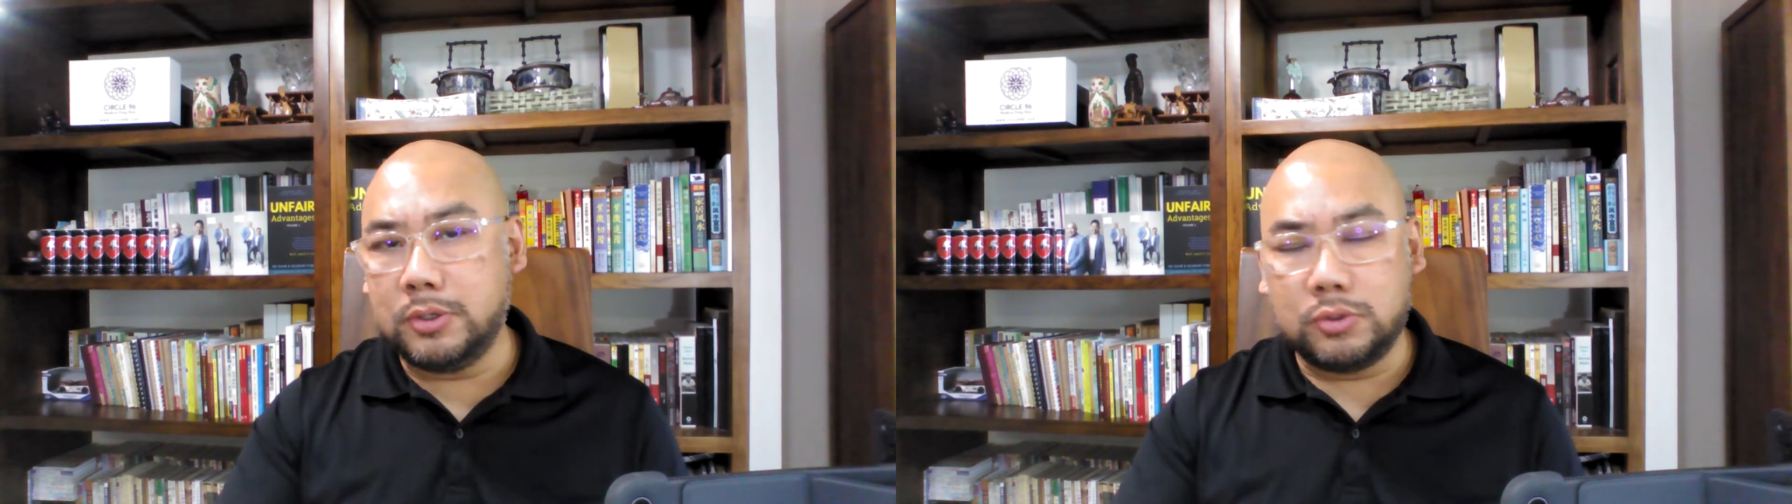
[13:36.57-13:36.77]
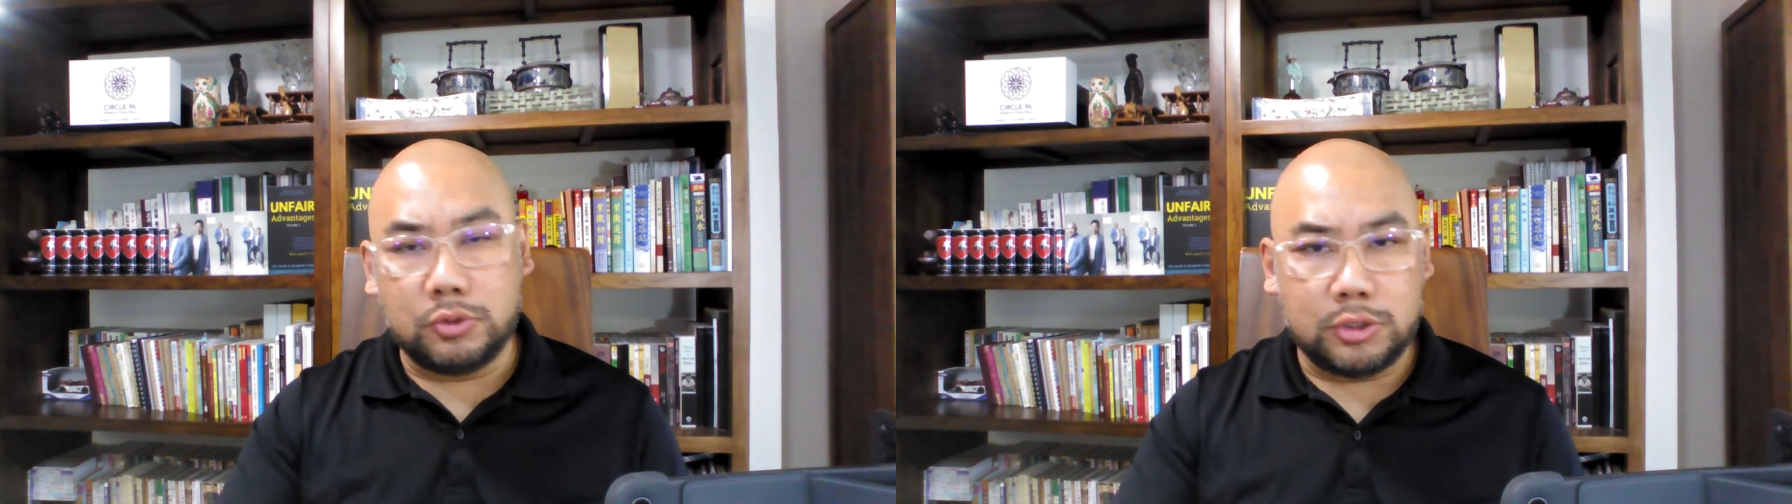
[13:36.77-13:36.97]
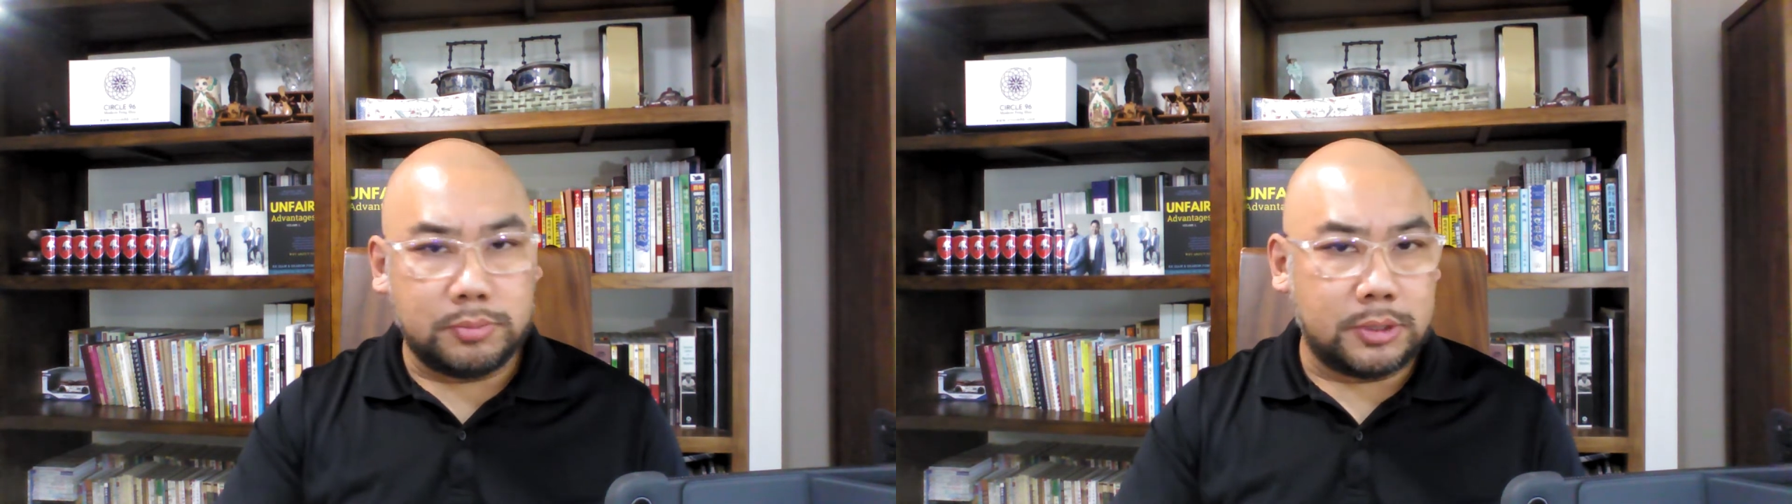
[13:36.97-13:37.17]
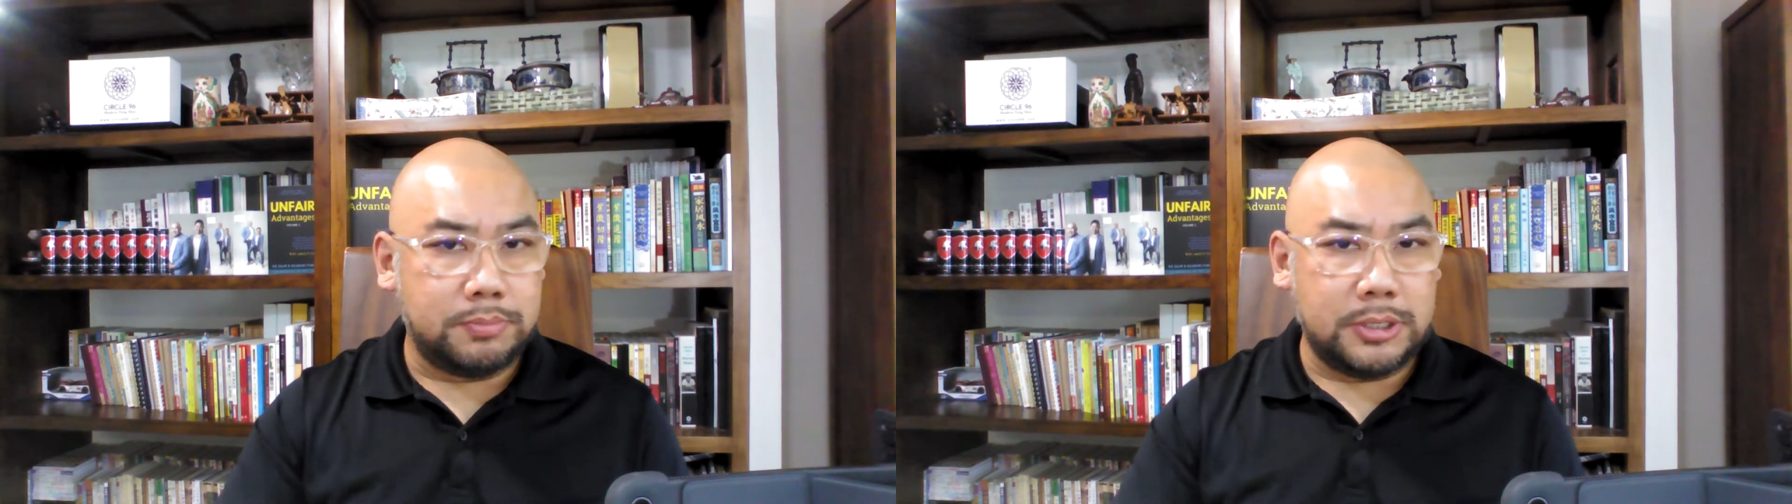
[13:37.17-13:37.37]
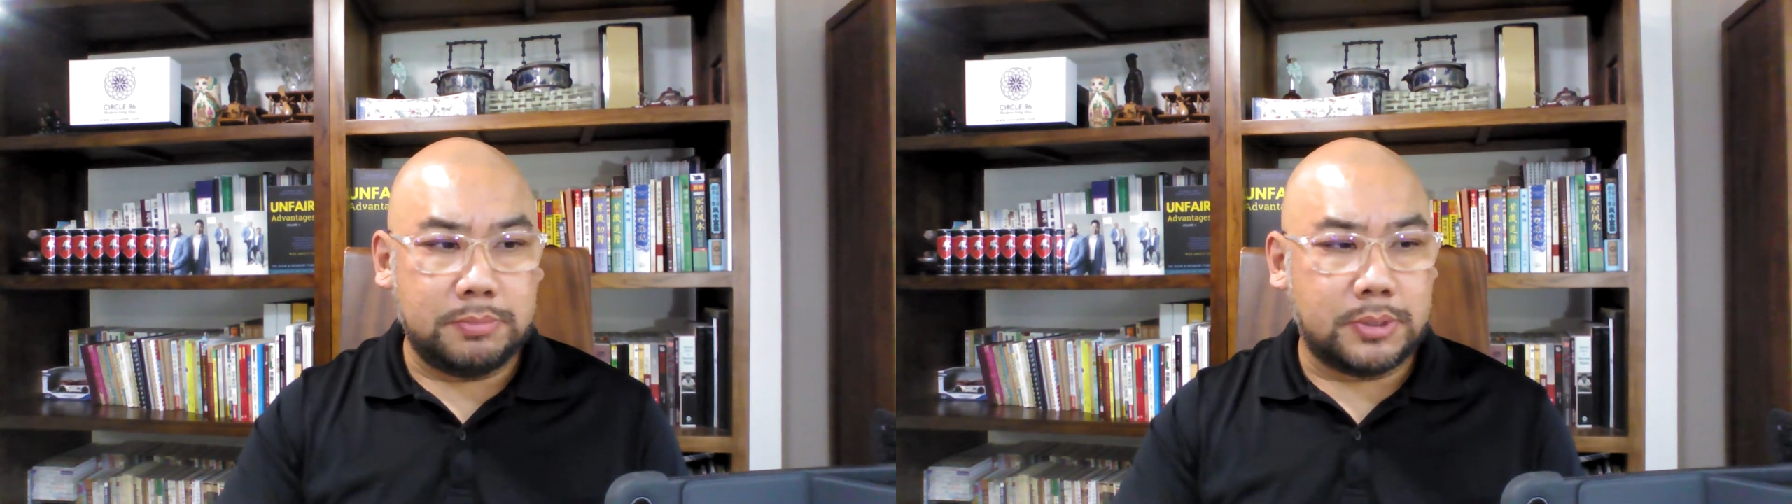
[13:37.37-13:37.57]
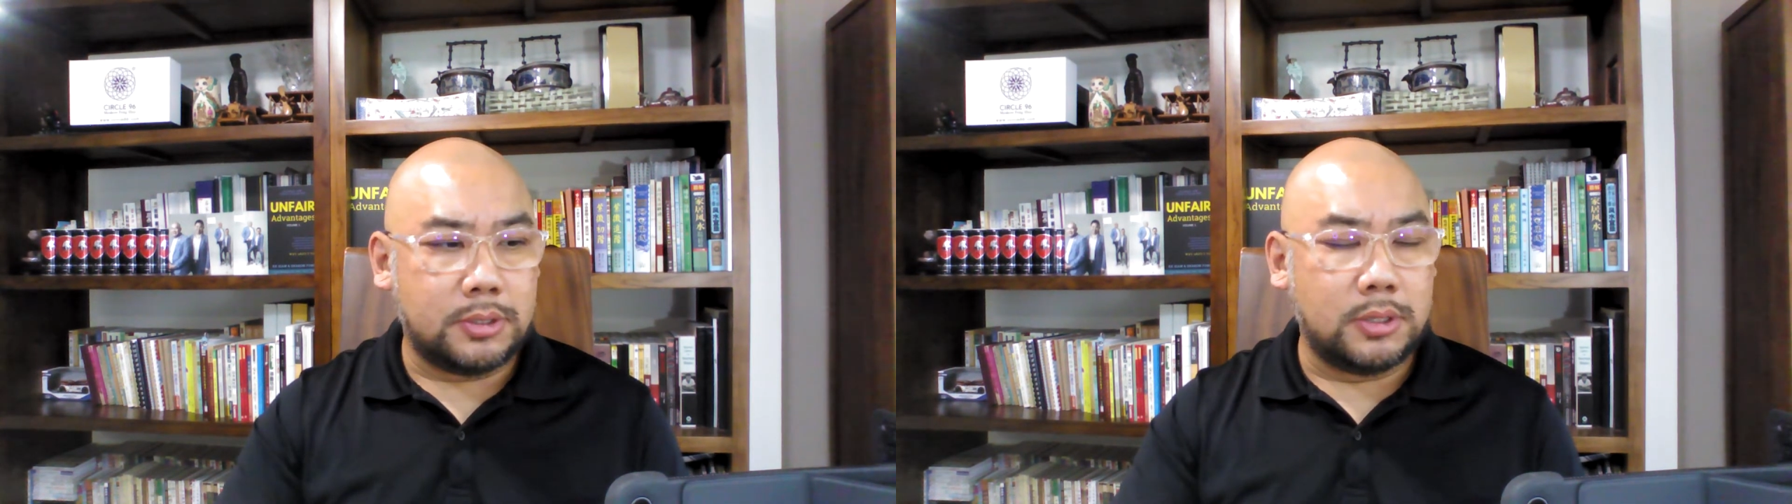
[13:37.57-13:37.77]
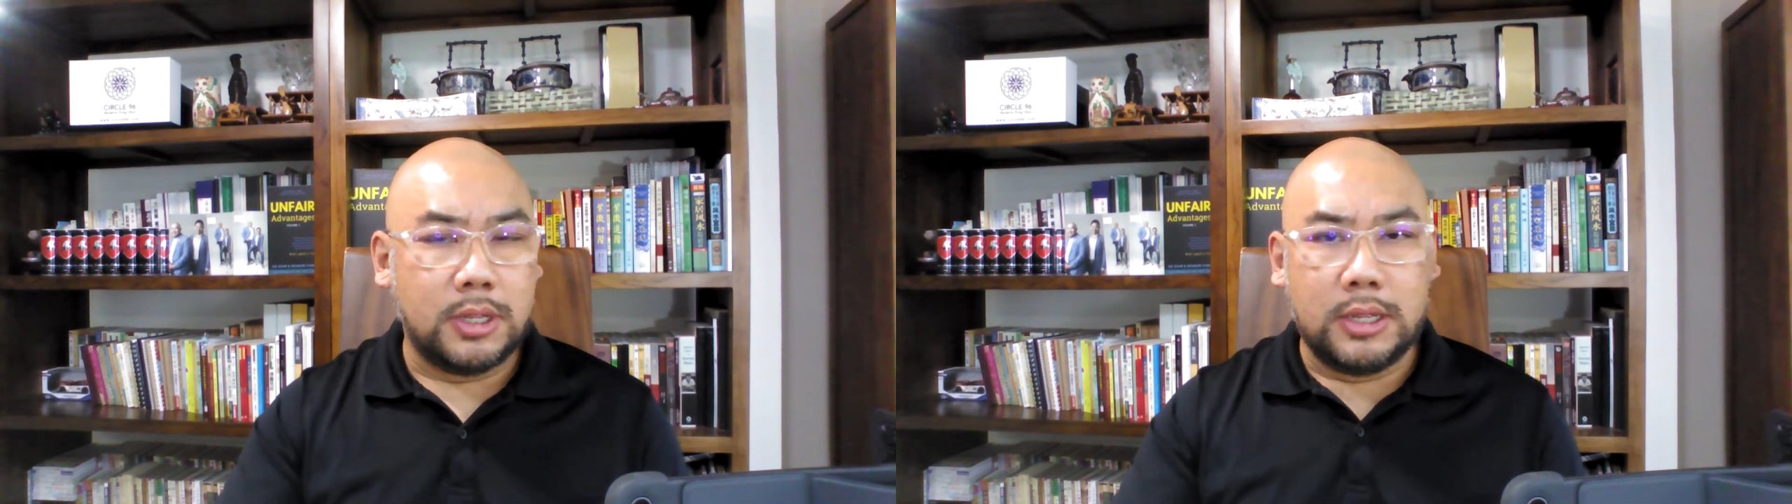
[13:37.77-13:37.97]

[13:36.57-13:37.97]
sociable people.